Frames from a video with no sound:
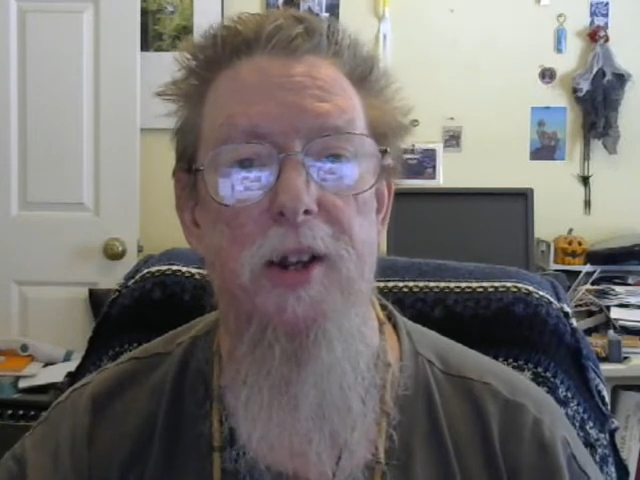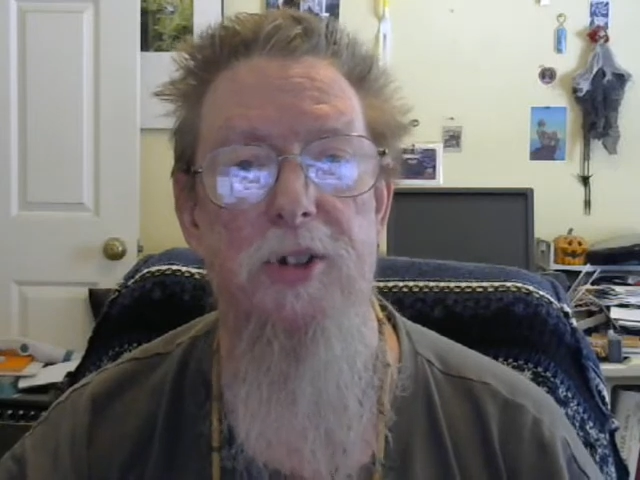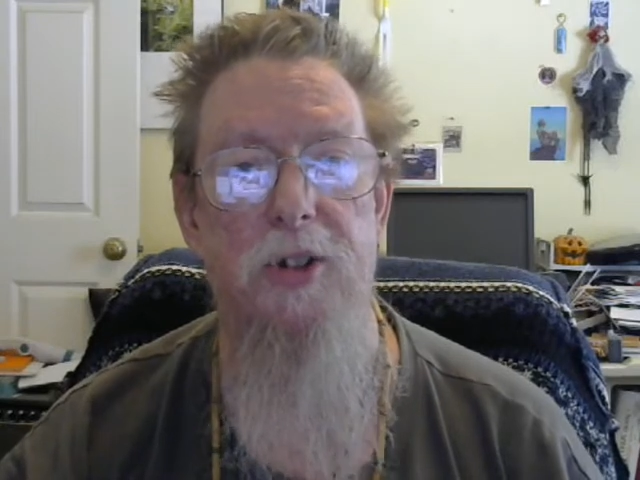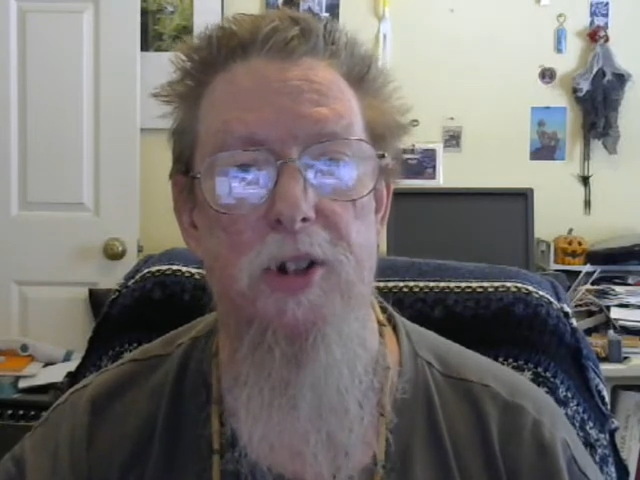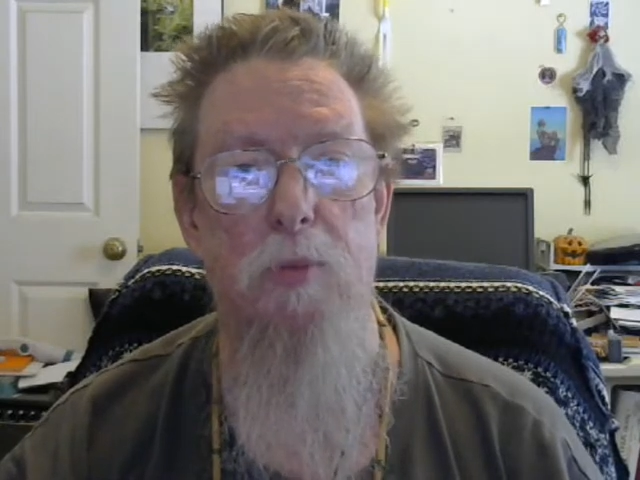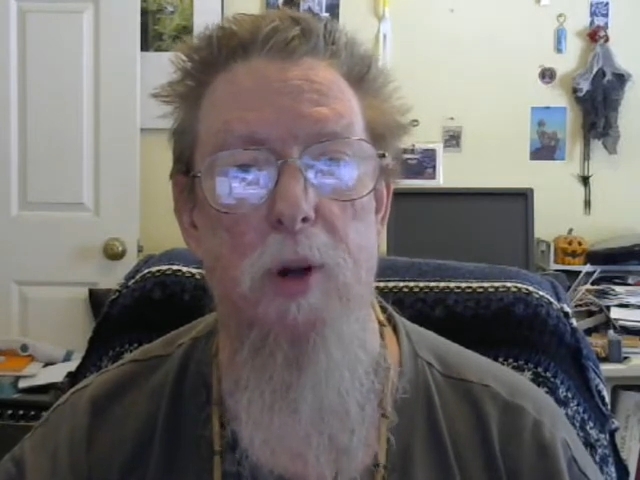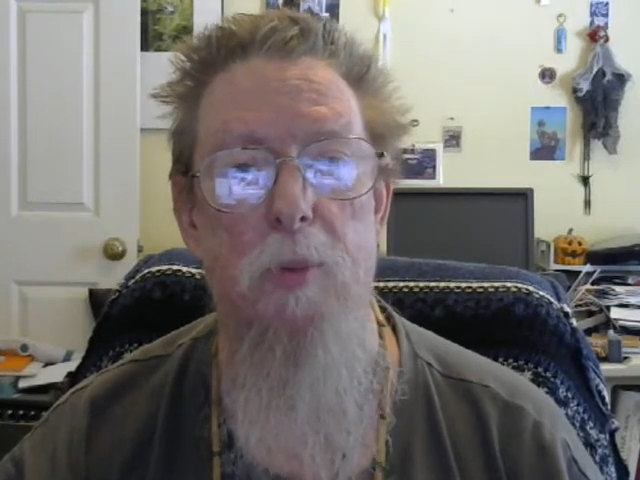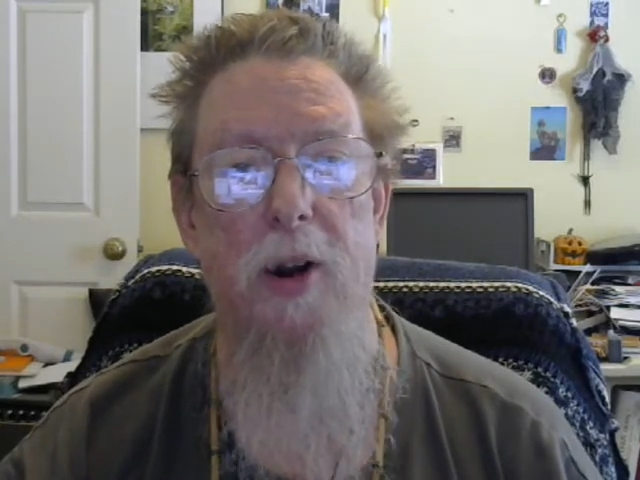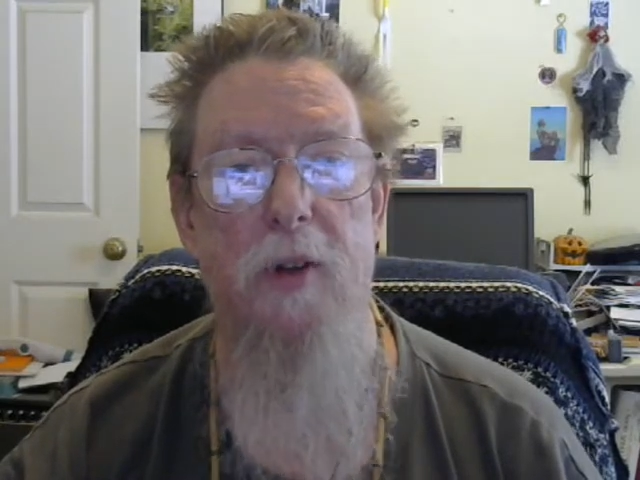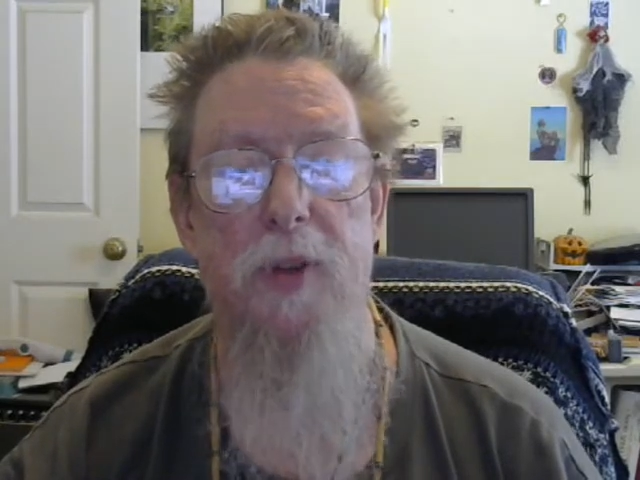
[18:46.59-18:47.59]
She said, we
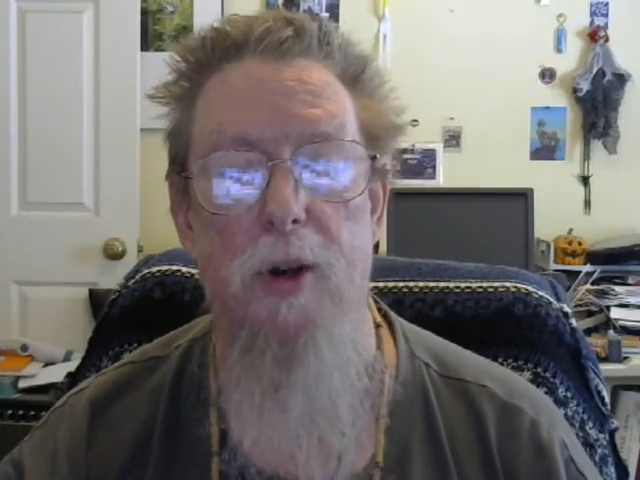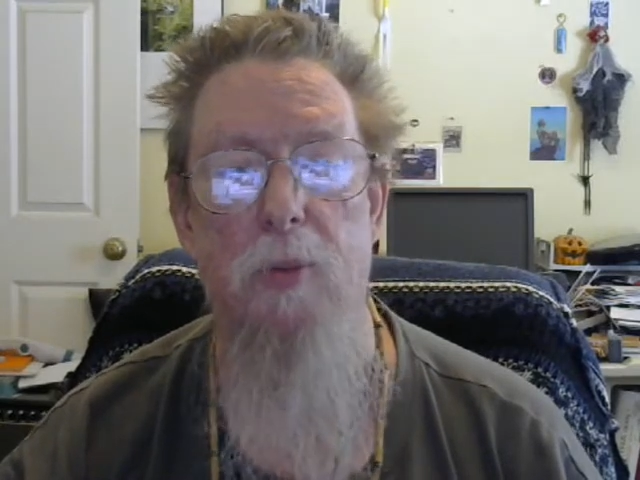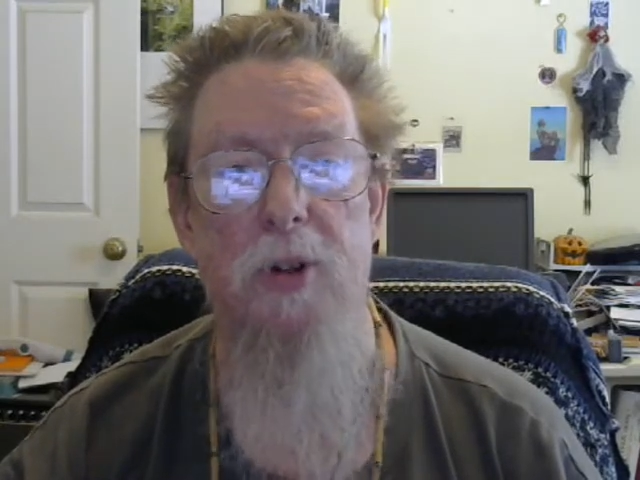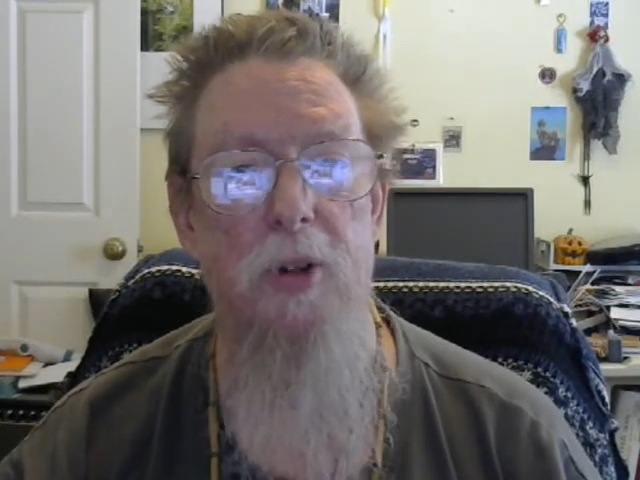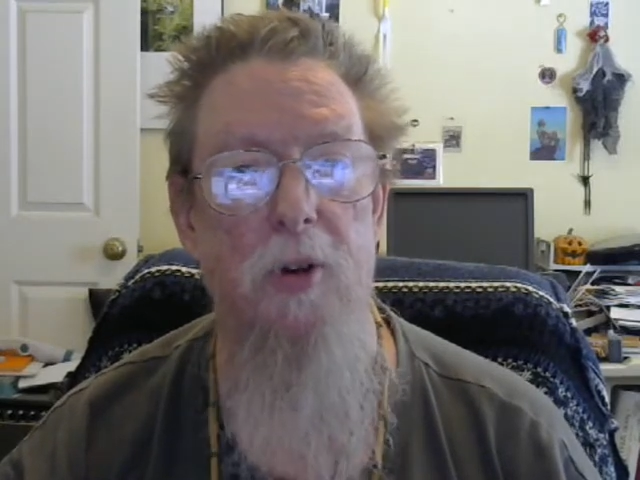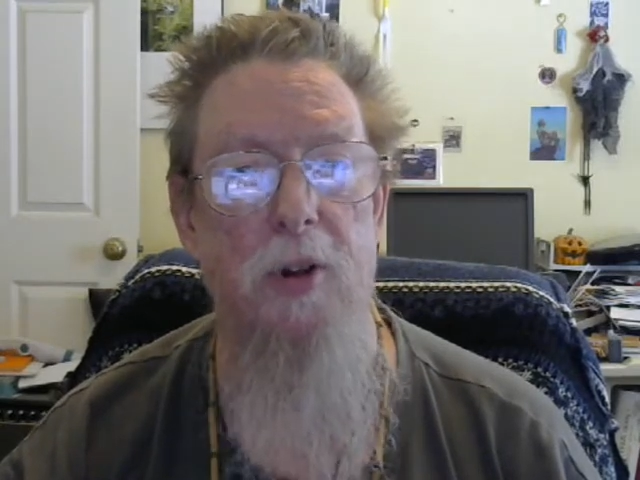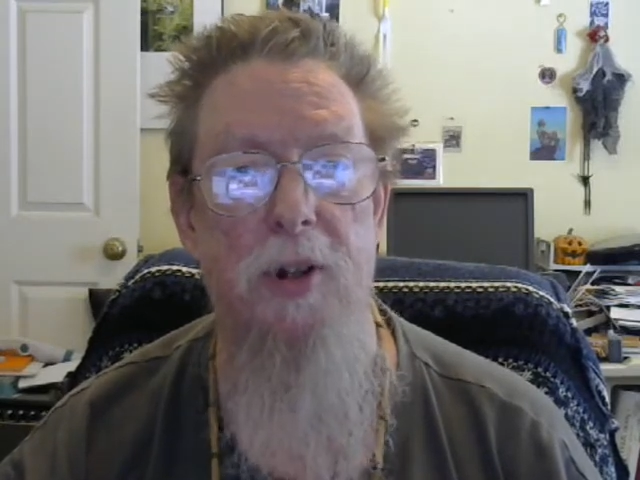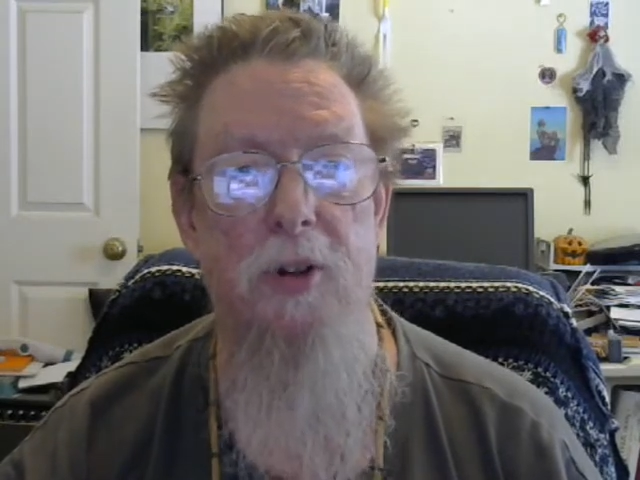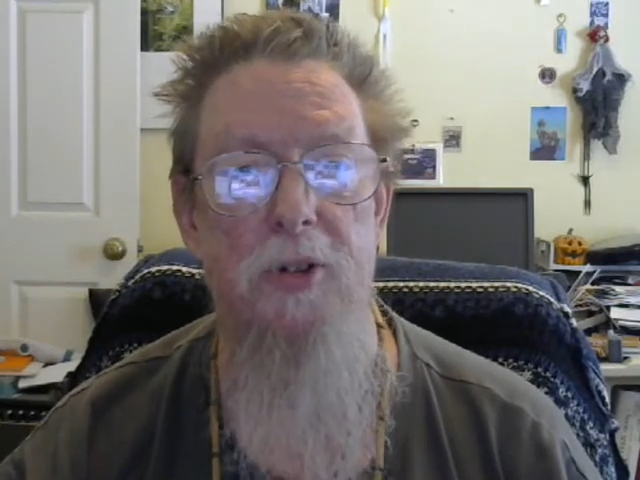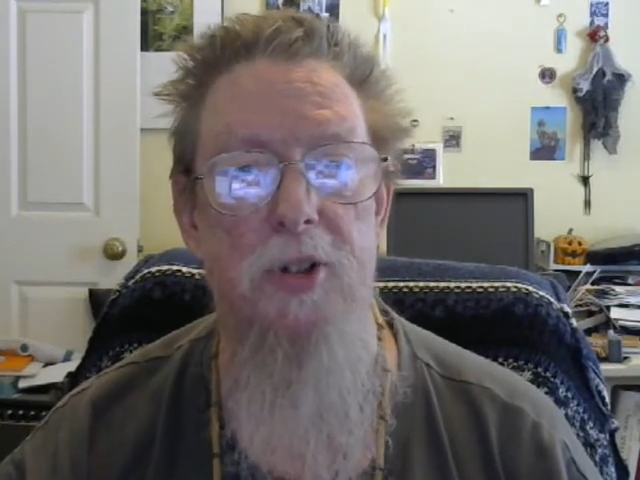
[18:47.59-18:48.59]
were out there. We saw it
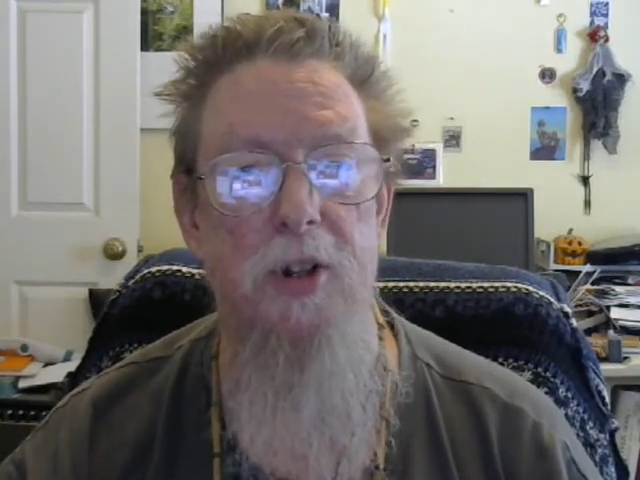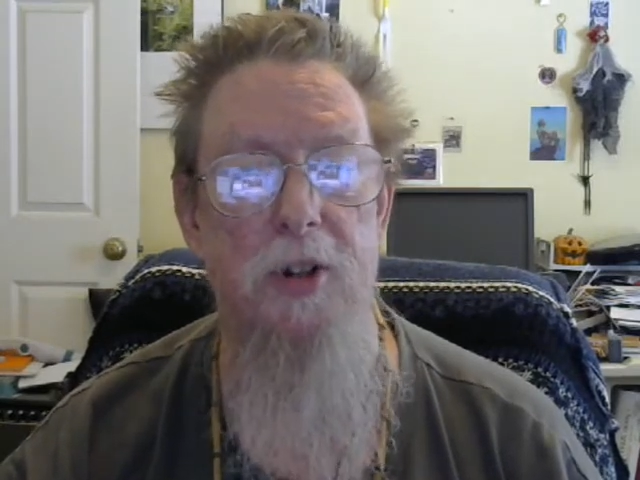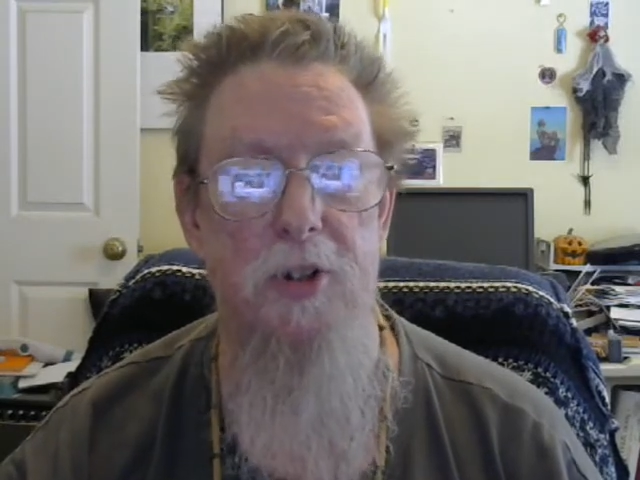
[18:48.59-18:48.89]
clear as day.